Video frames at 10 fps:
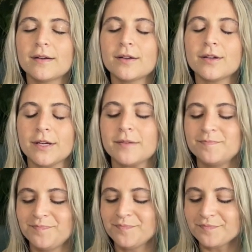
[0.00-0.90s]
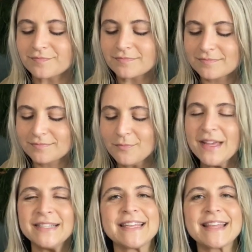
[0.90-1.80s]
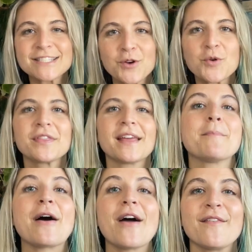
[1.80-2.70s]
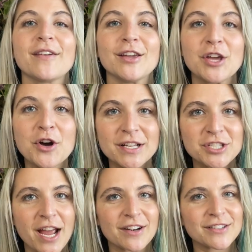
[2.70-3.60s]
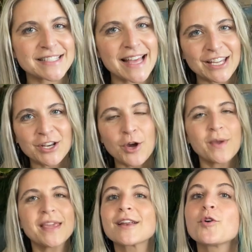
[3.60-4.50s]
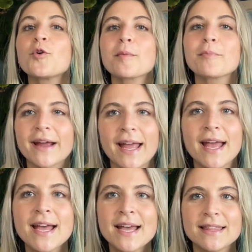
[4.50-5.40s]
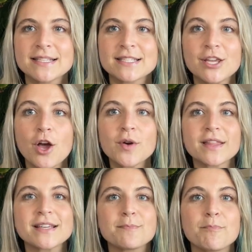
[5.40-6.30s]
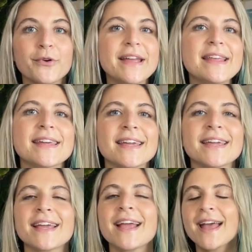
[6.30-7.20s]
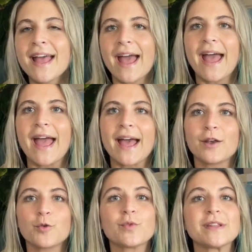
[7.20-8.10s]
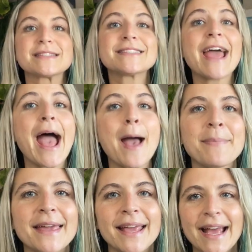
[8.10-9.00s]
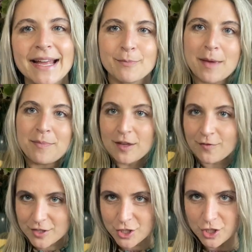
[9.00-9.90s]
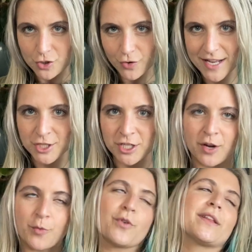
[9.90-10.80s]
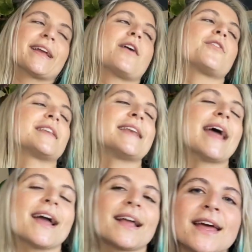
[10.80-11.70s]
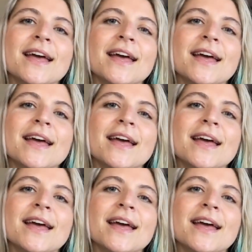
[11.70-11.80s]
Good. See, that's the cool thing about having a yoga channel is that, we can incorporate this yoga, this breathing, and with this tapping, and maybe even stretching, rolling out the neck